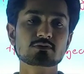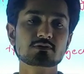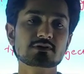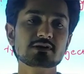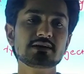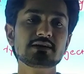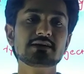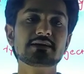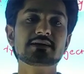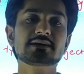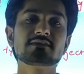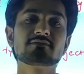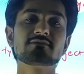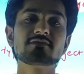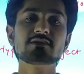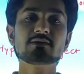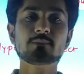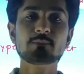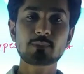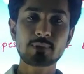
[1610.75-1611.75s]
Okay, and
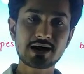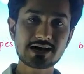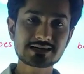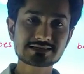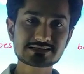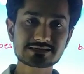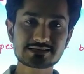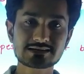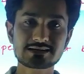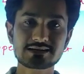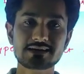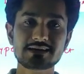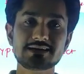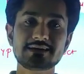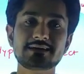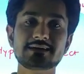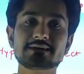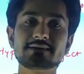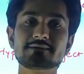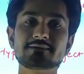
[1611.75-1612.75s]
wear mask
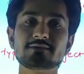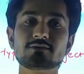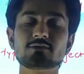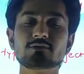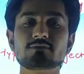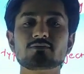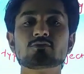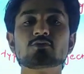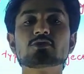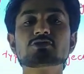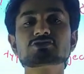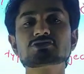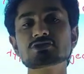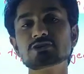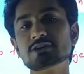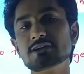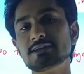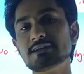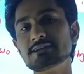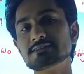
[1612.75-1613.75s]
and wash
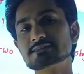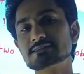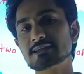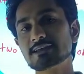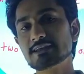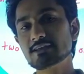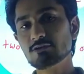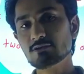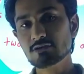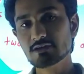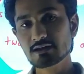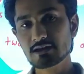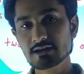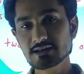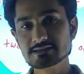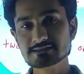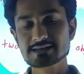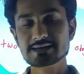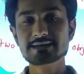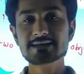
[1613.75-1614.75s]
your hands
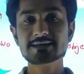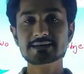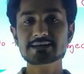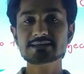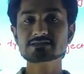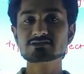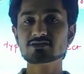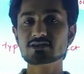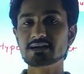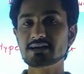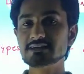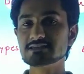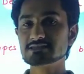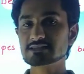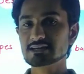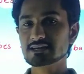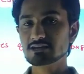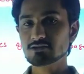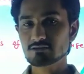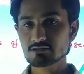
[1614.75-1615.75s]
regularly, sanitize your hands
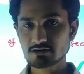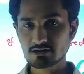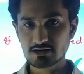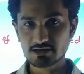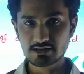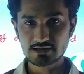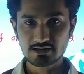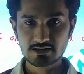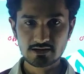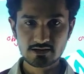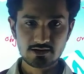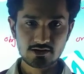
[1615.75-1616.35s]
regularly.